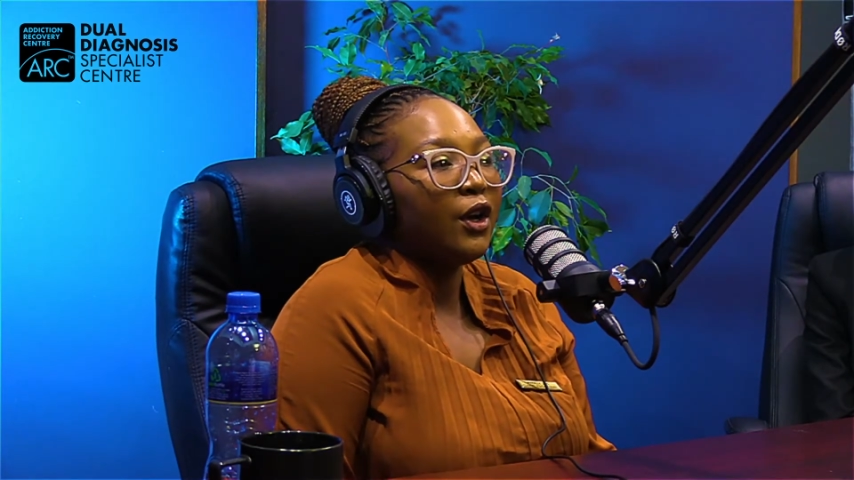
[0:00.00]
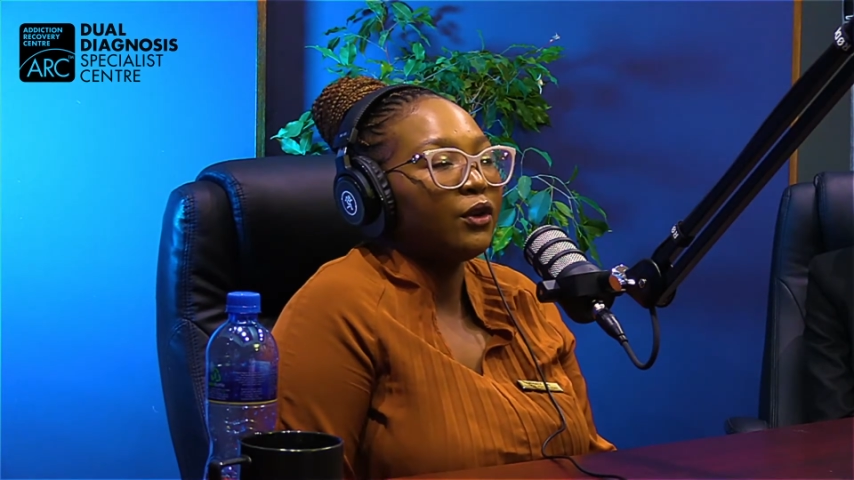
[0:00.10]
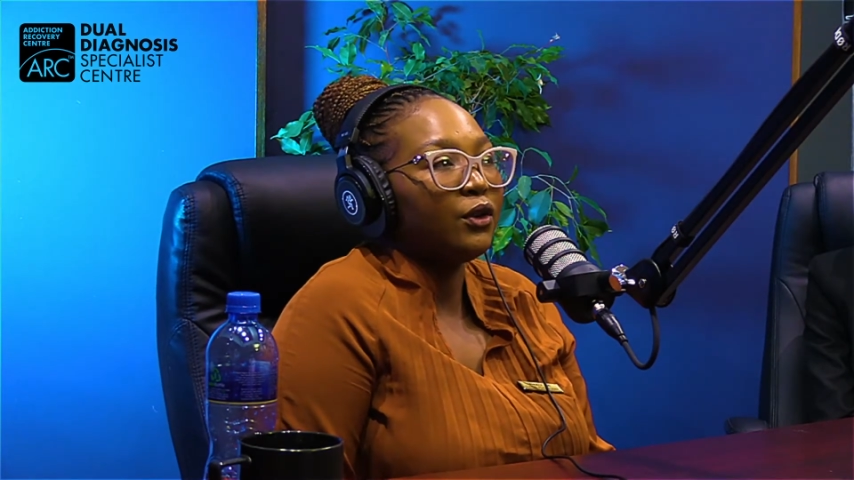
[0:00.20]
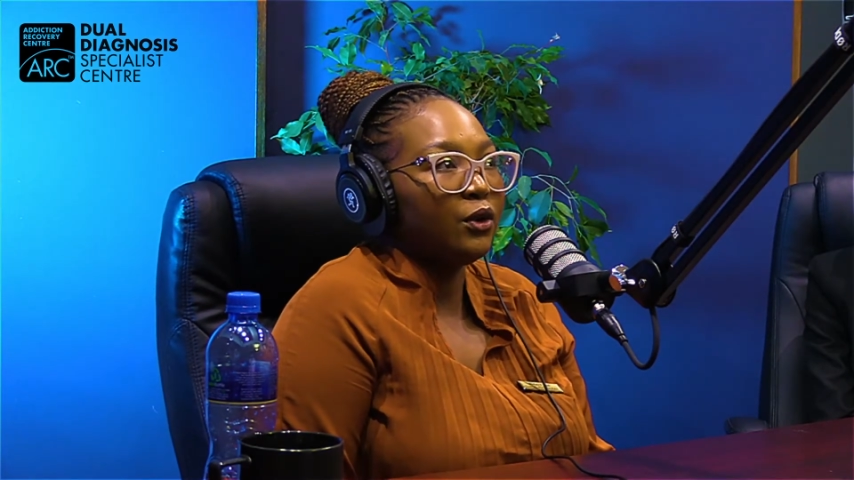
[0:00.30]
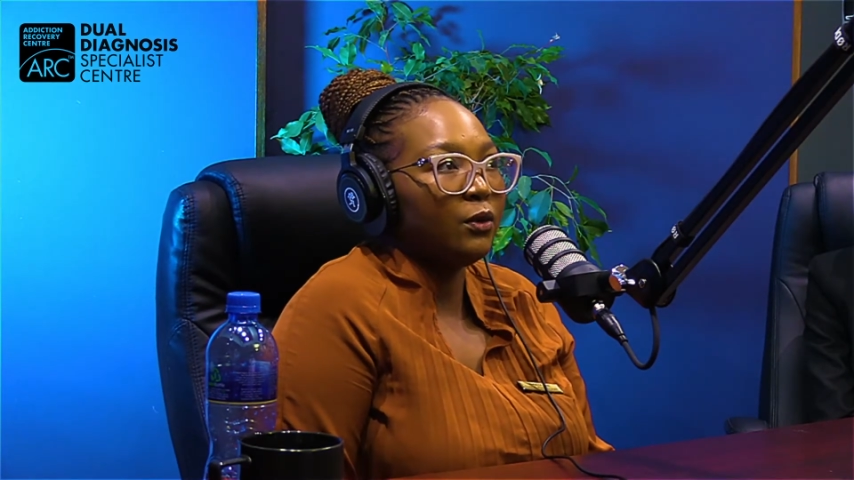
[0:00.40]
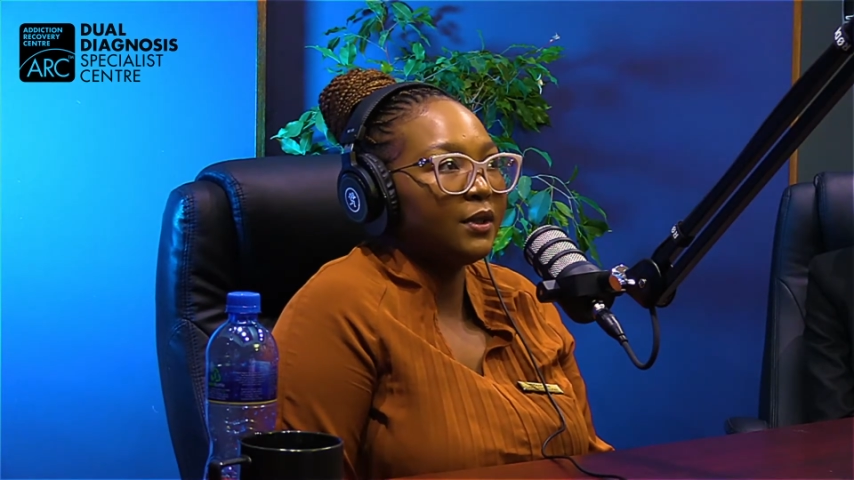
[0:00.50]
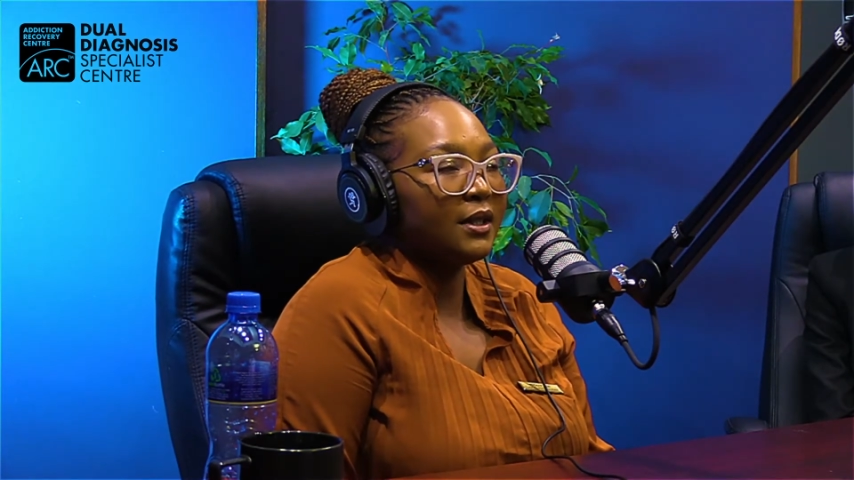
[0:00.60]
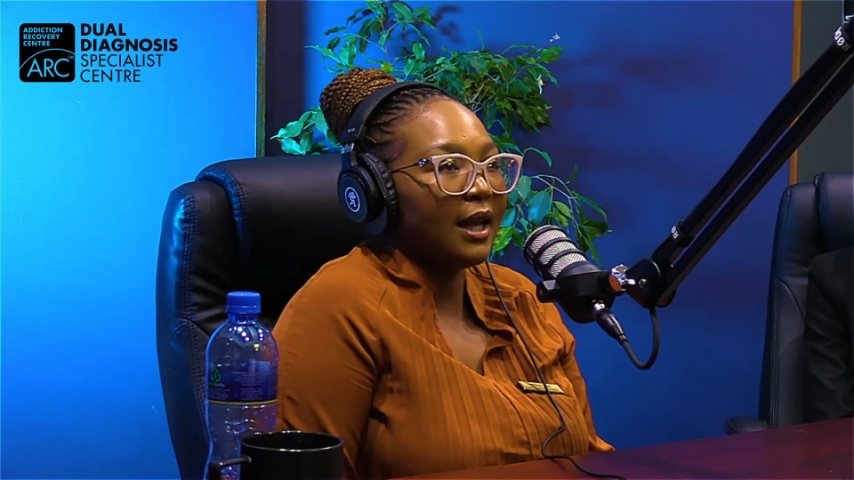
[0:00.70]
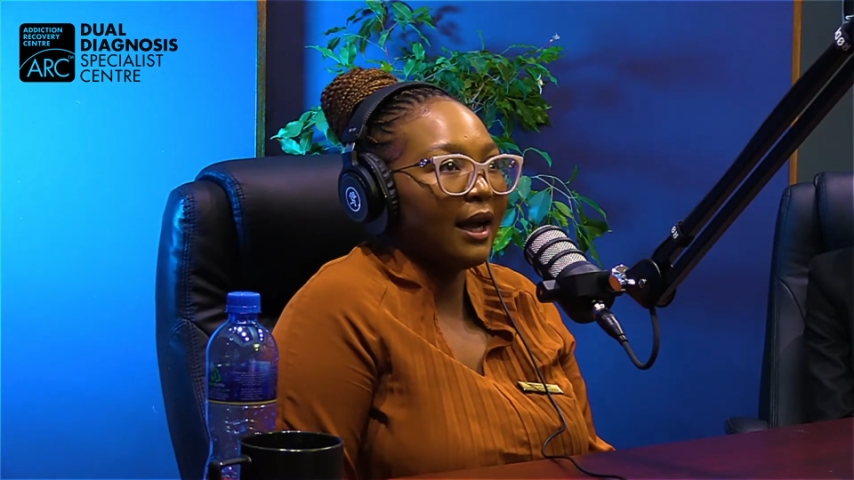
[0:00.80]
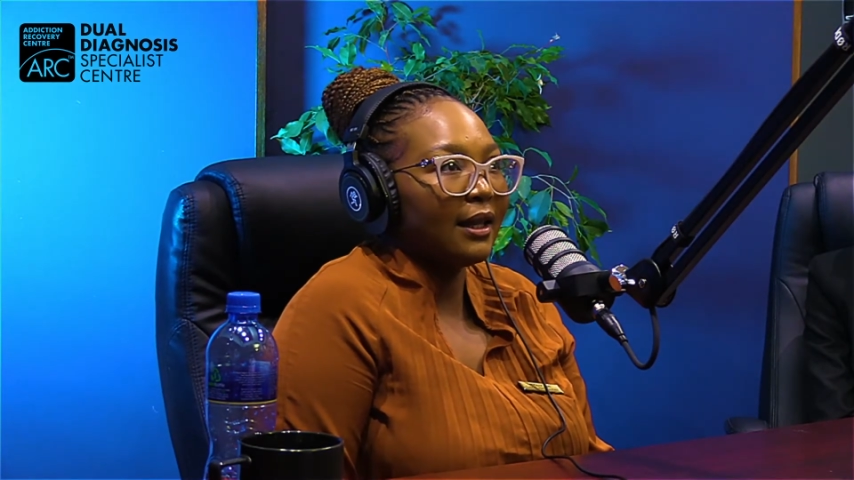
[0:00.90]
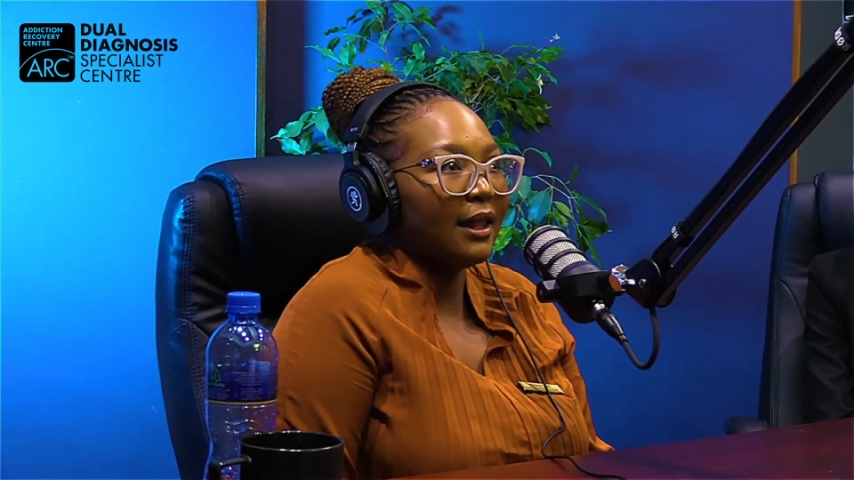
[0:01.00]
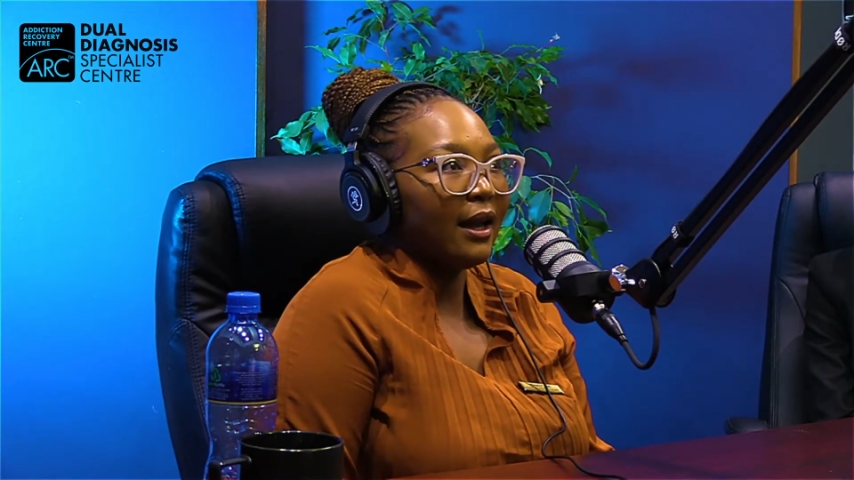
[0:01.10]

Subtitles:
groups like that.